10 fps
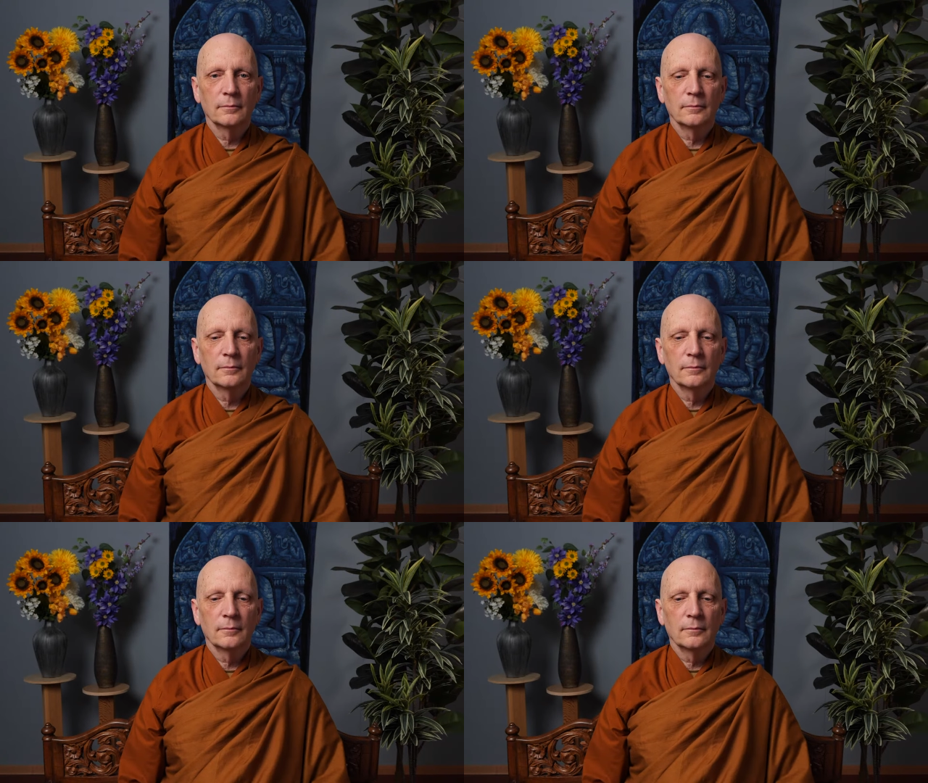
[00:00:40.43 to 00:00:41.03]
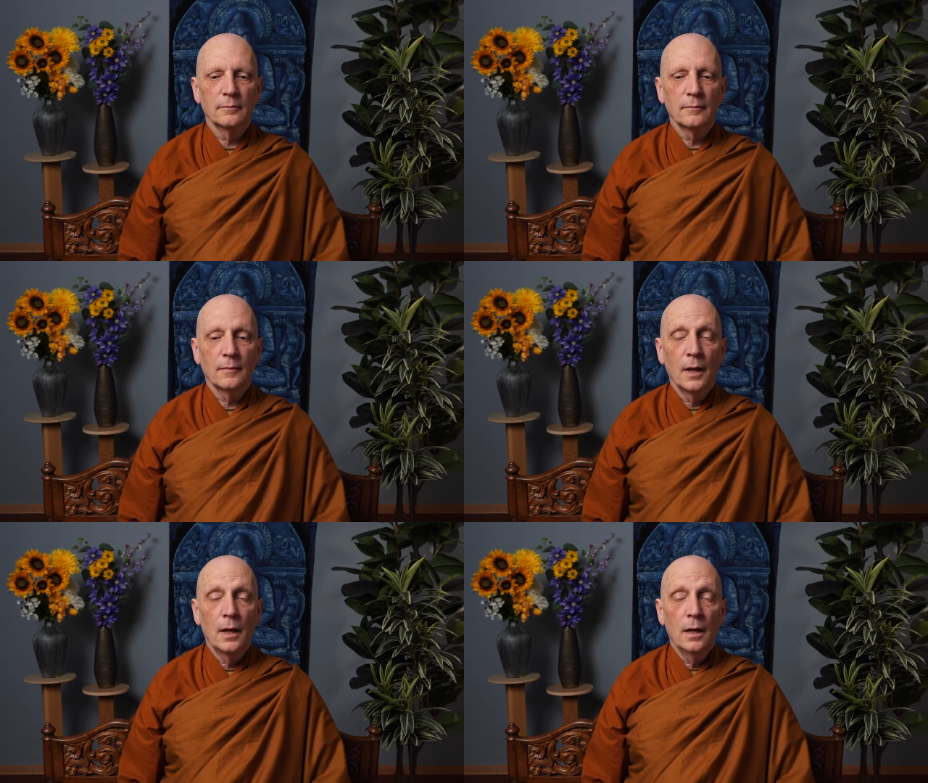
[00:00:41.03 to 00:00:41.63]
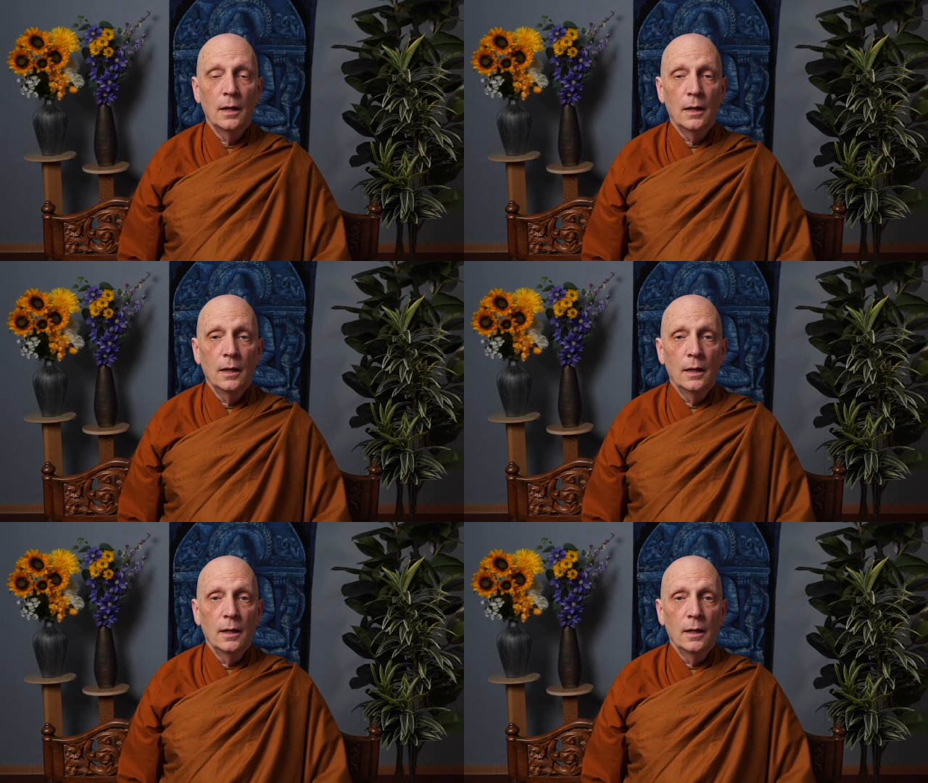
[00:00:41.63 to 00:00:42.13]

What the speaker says: (no one is talking)